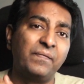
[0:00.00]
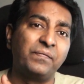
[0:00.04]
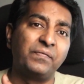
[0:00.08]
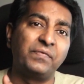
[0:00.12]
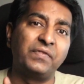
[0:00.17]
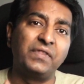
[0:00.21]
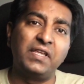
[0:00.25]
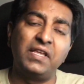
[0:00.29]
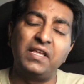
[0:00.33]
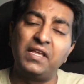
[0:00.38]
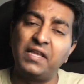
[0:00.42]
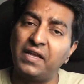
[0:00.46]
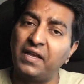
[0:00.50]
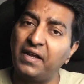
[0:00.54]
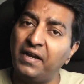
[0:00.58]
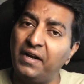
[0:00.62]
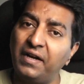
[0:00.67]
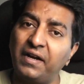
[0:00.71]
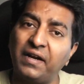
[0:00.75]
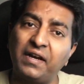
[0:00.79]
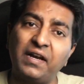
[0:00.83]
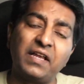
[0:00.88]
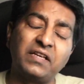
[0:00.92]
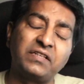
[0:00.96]
the
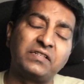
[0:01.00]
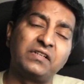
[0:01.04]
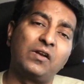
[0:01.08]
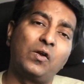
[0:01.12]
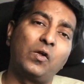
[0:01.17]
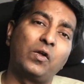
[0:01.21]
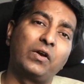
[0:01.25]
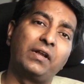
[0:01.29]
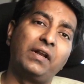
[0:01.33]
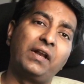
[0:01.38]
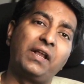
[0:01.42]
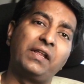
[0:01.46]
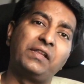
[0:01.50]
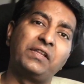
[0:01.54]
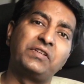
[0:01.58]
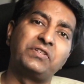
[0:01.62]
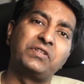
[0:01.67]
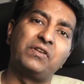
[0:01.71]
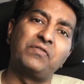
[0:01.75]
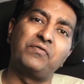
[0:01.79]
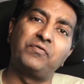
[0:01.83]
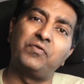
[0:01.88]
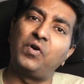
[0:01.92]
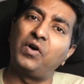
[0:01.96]
International
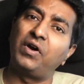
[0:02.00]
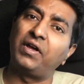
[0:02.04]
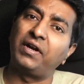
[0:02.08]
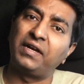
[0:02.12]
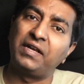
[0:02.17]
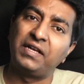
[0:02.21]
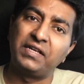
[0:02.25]
Organization for